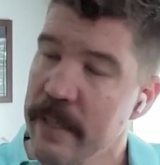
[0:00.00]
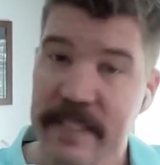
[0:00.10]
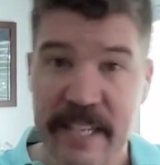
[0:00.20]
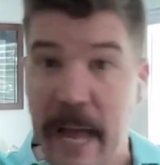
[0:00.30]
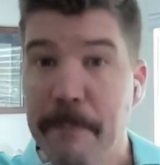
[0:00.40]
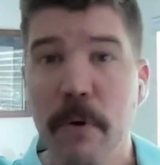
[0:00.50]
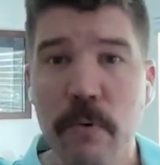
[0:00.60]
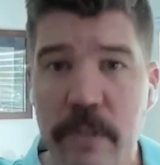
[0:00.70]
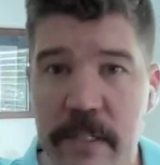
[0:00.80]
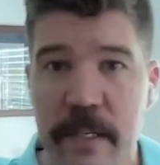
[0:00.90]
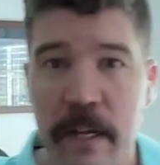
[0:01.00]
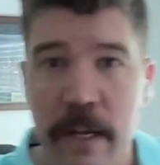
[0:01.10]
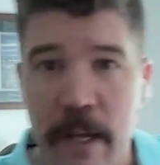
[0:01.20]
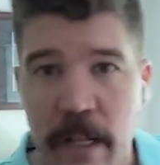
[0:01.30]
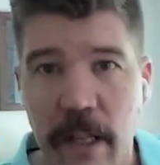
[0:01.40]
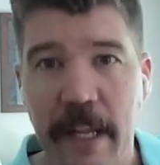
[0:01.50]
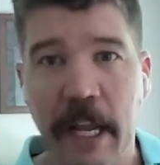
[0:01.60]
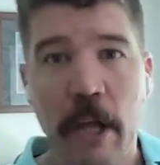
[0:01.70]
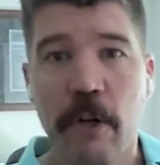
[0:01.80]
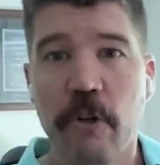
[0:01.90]
Zappos,
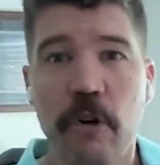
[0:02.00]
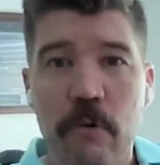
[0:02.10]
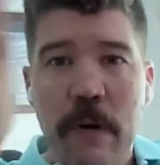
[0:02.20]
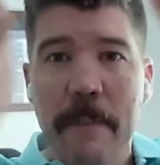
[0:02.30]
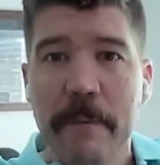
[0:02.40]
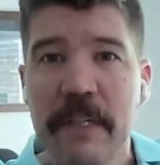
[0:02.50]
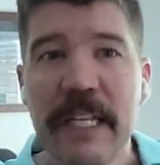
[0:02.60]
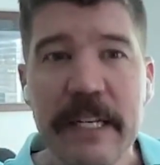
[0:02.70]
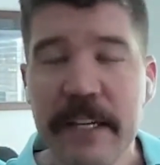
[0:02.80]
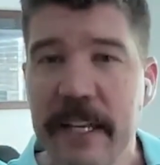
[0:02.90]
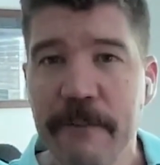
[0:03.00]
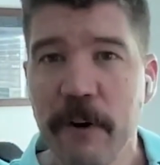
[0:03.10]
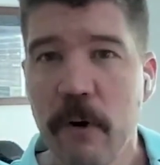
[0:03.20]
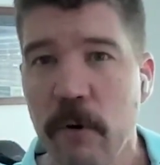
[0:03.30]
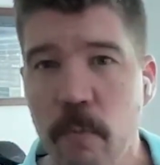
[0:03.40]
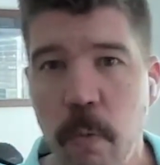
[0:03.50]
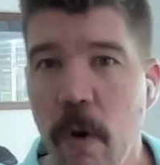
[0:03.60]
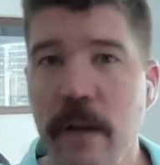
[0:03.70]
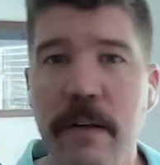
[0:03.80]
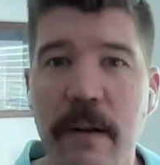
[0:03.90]
like two completely different
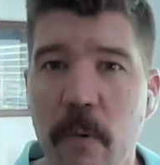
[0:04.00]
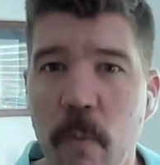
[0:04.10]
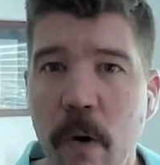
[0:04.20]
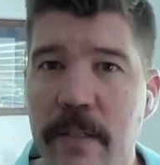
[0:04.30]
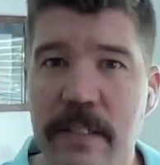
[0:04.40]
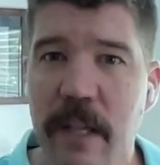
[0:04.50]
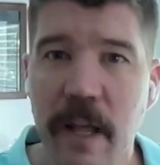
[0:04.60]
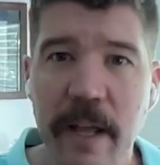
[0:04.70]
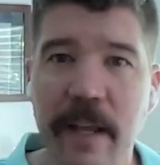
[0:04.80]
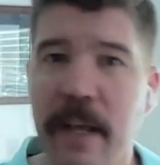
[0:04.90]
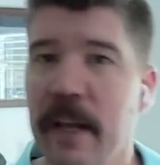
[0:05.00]
one's like,